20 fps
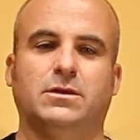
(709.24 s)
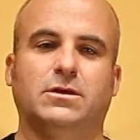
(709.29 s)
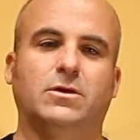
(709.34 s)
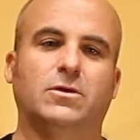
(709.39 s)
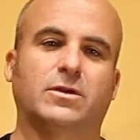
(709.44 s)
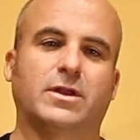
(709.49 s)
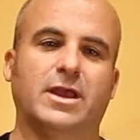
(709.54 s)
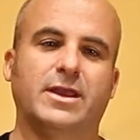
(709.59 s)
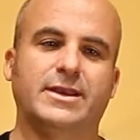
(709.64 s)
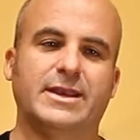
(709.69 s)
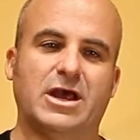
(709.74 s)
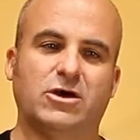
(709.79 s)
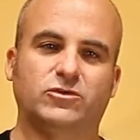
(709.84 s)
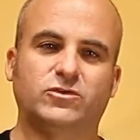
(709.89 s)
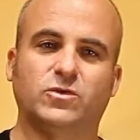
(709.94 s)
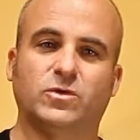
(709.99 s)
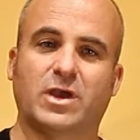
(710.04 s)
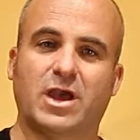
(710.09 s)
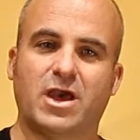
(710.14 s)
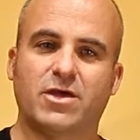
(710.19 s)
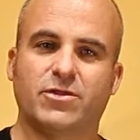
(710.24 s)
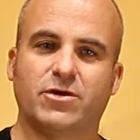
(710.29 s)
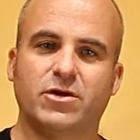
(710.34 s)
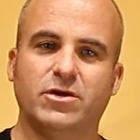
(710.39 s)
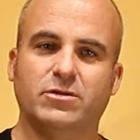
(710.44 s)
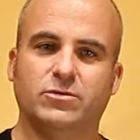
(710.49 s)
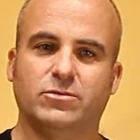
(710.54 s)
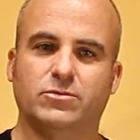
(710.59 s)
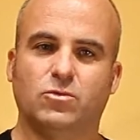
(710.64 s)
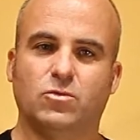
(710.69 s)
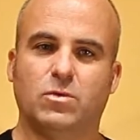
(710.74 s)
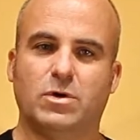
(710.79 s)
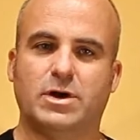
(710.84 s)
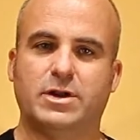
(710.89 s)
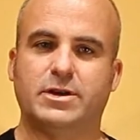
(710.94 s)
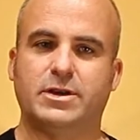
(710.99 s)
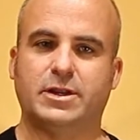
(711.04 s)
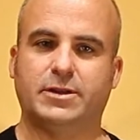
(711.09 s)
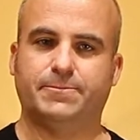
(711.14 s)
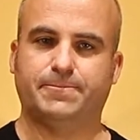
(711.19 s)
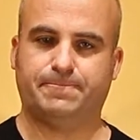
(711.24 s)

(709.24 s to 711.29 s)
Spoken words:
Okay, now together, 1.